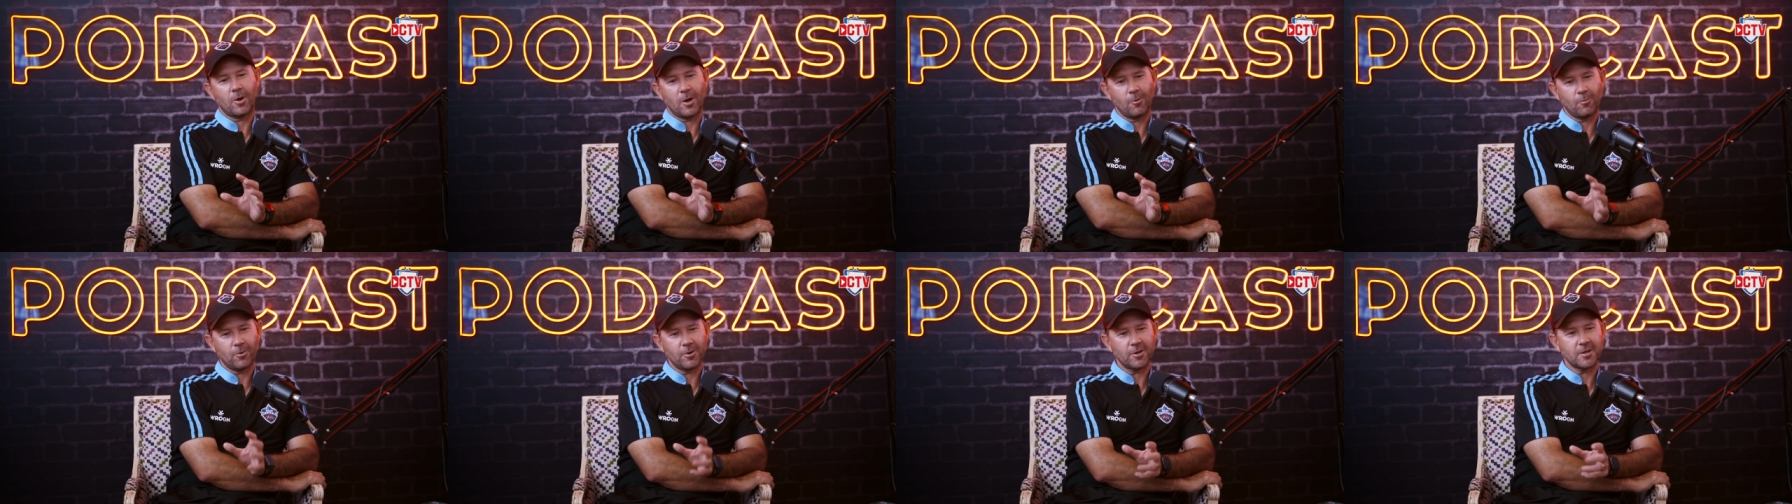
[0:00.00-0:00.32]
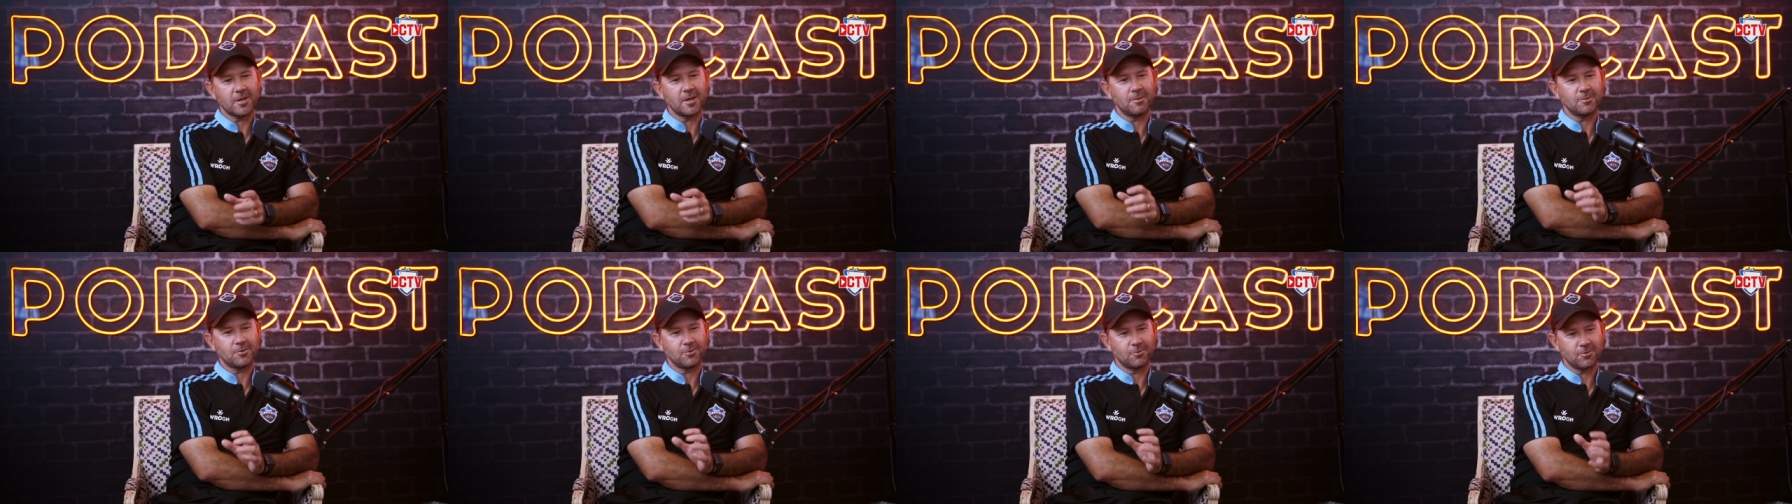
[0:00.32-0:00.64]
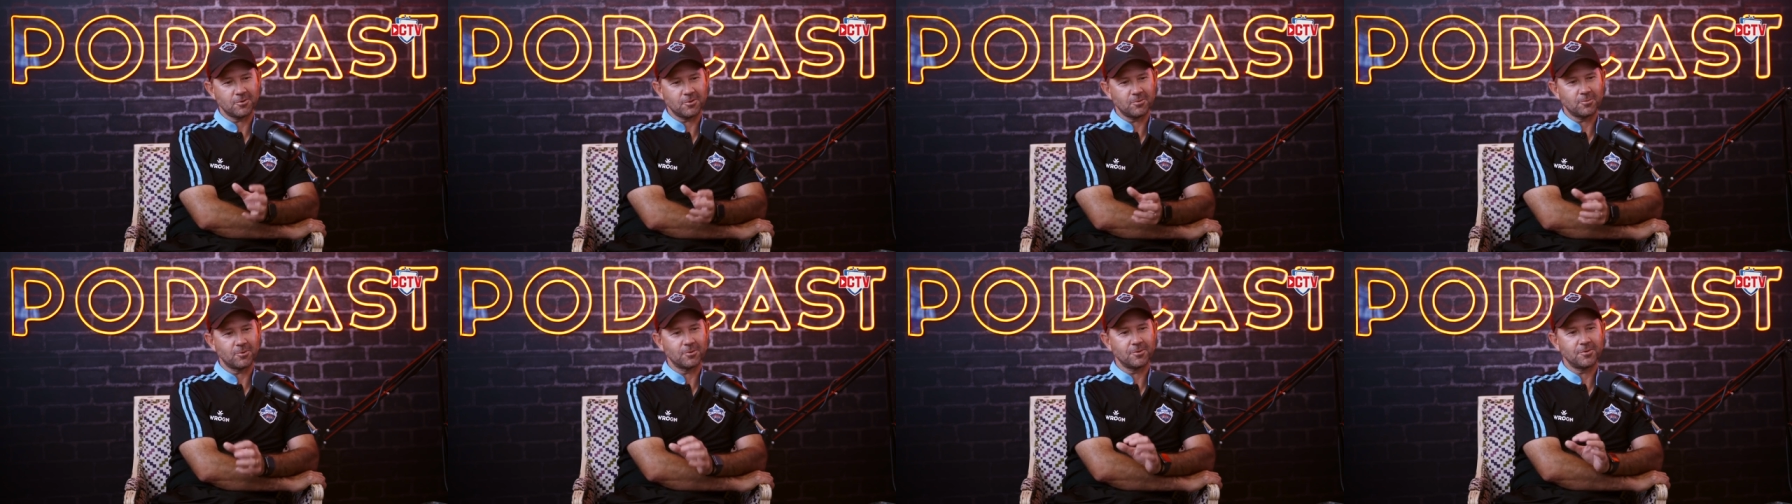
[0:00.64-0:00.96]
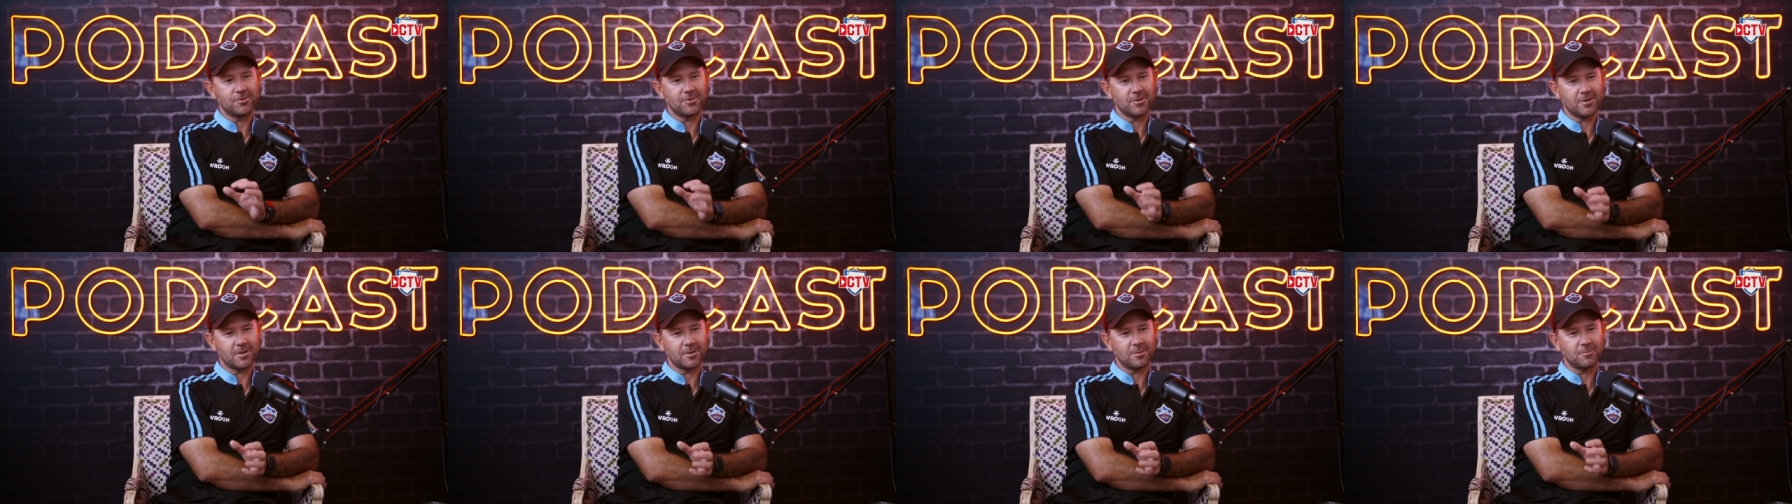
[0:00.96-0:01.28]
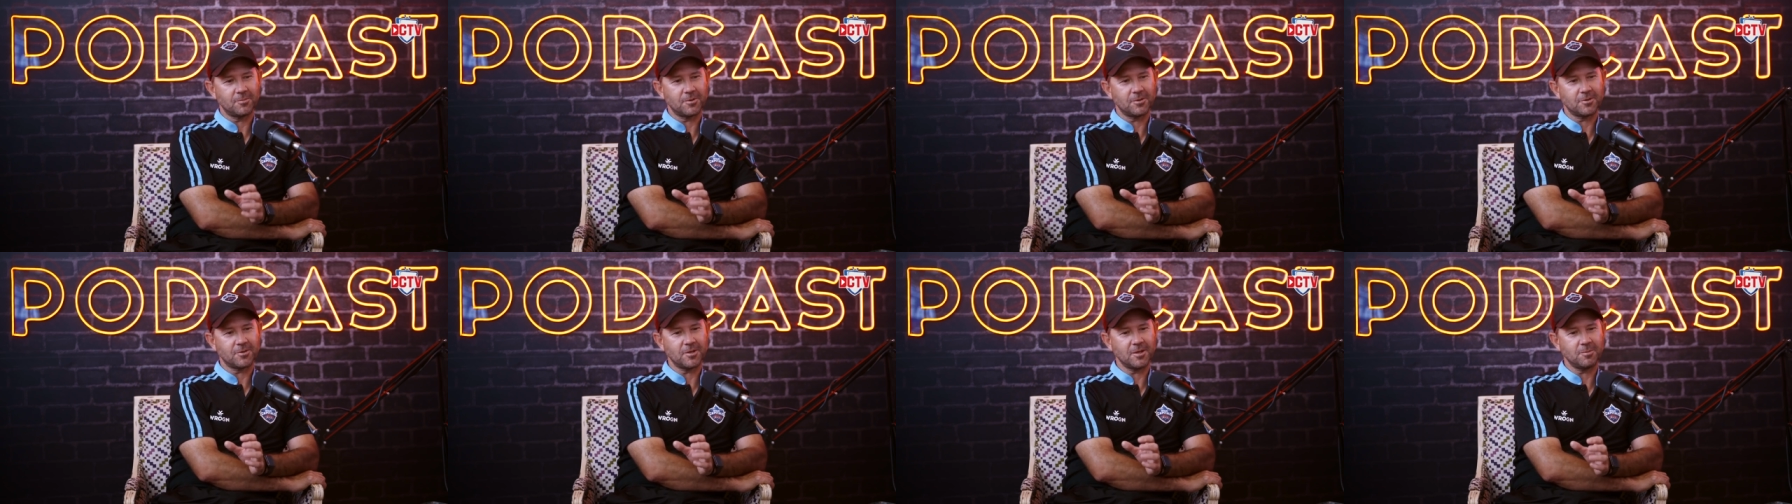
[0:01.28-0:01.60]
I want to keep talking to him all the
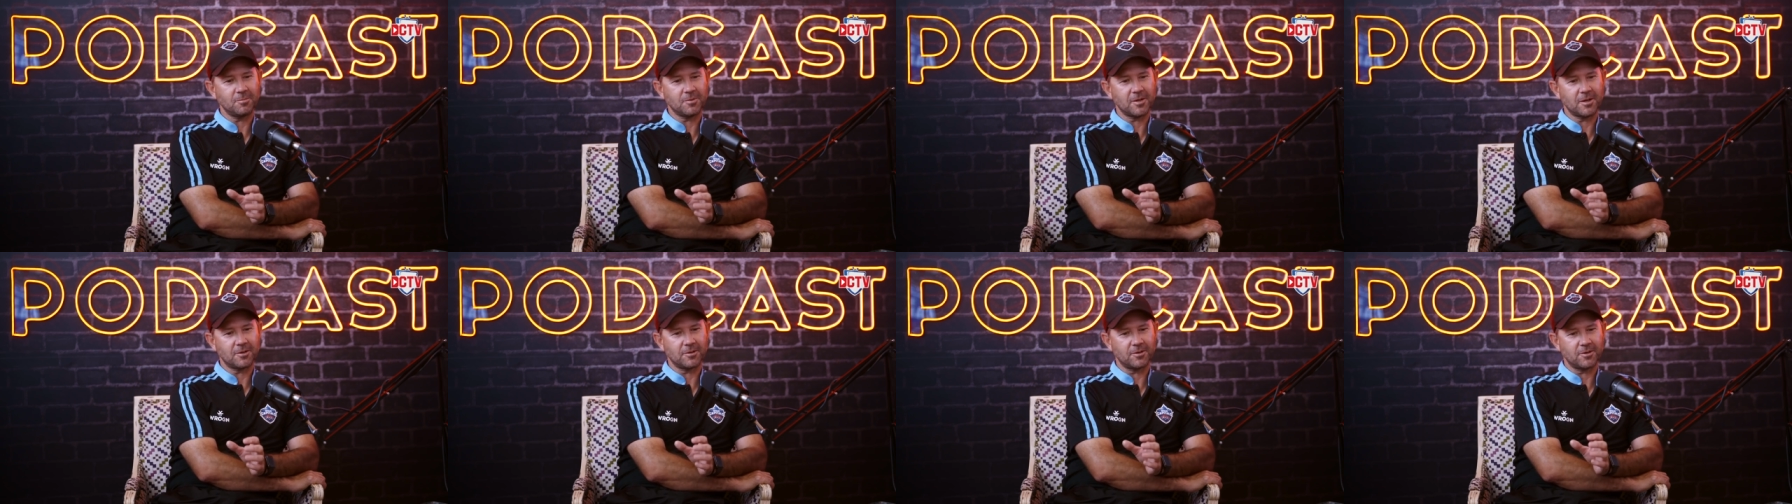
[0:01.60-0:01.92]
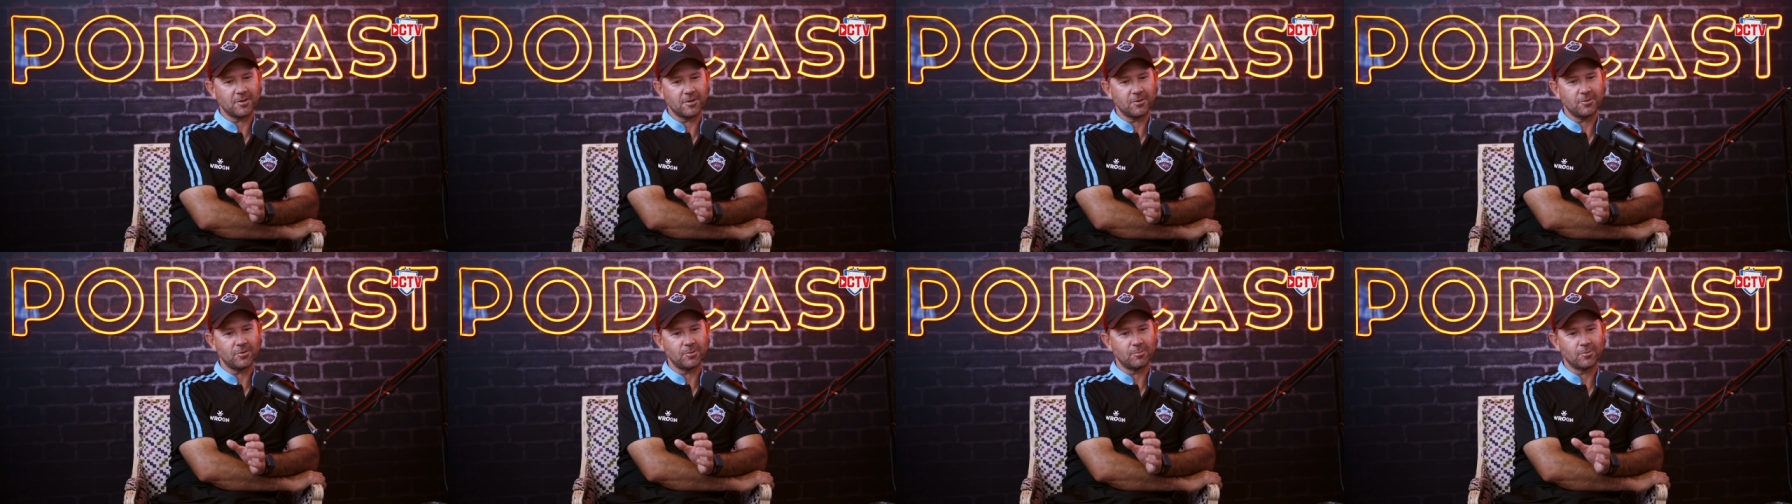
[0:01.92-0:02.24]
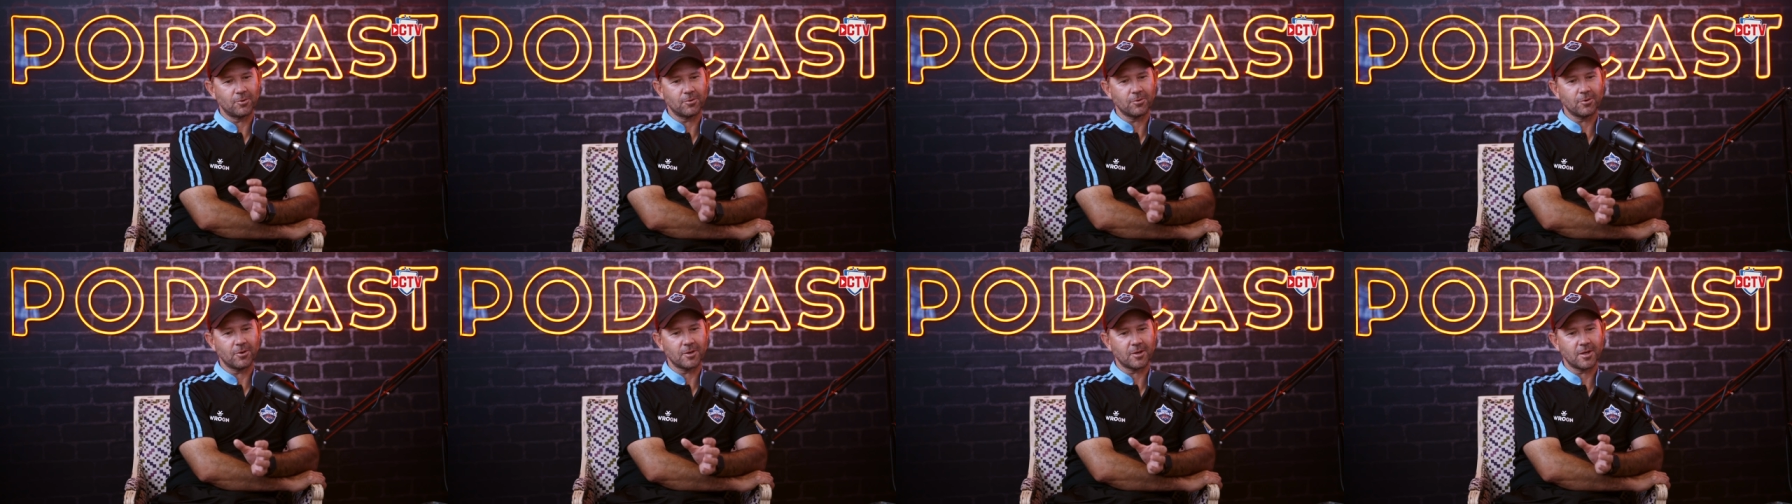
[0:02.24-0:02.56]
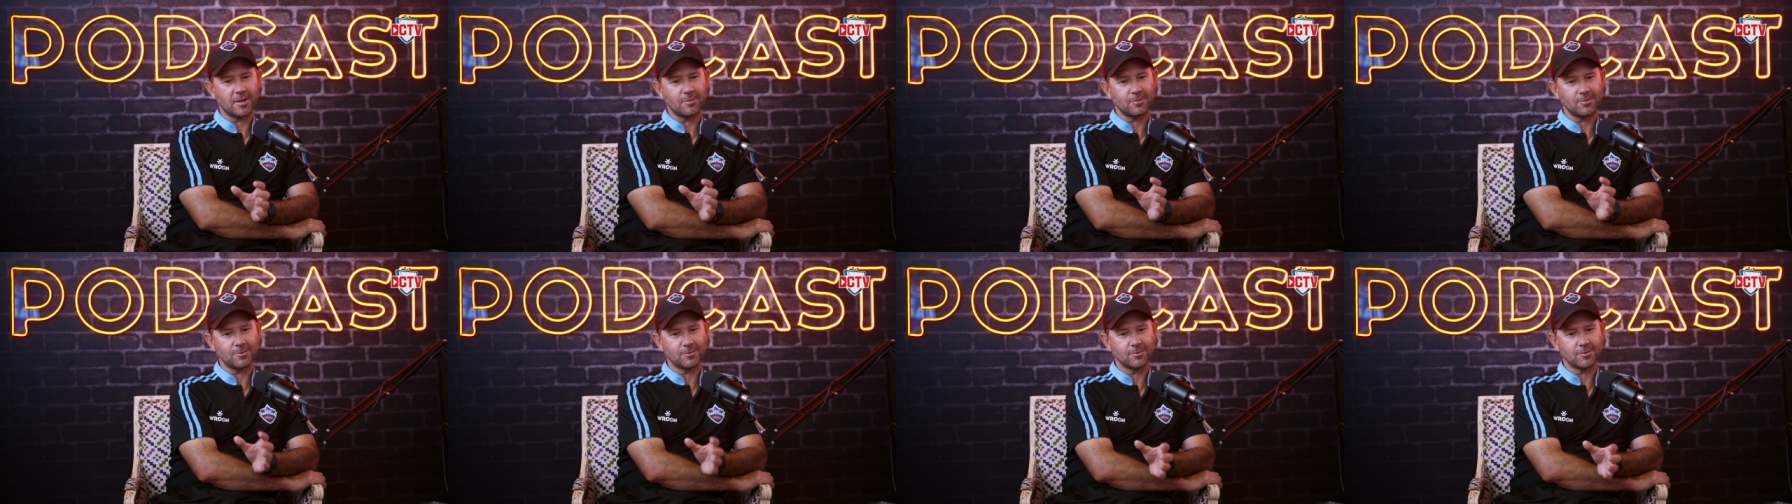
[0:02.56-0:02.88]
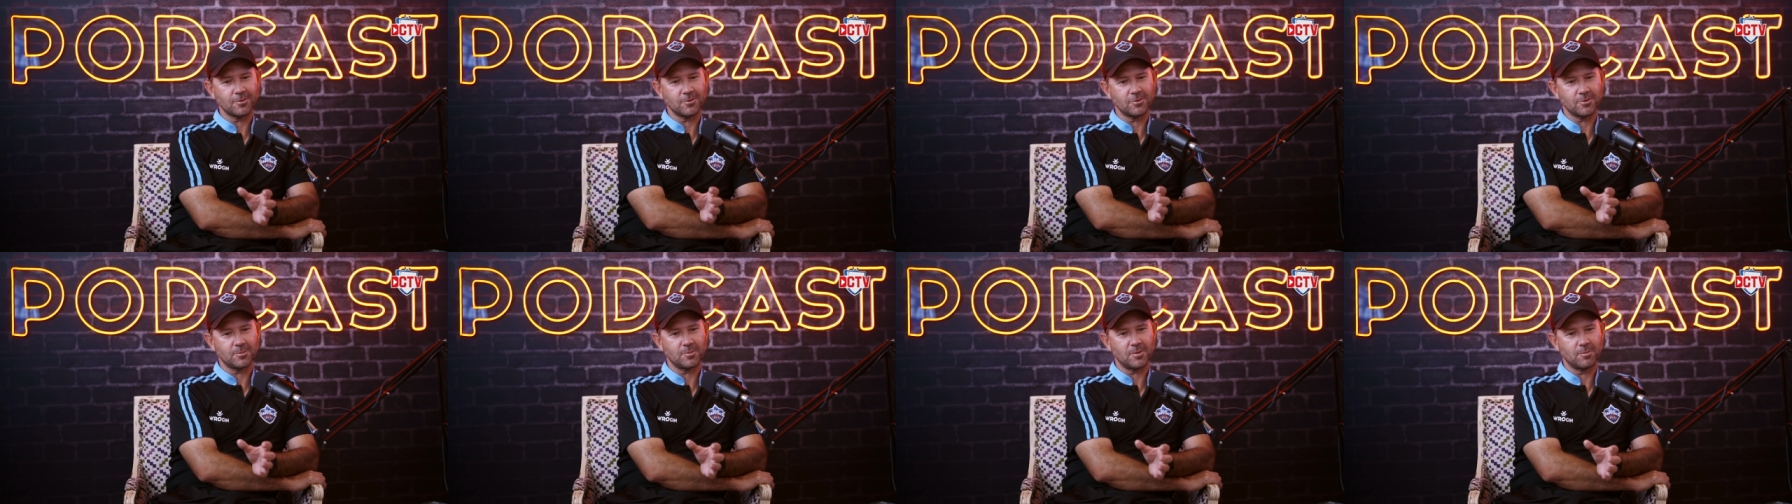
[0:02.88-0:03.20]
time, but deep down I know the more I keep talking to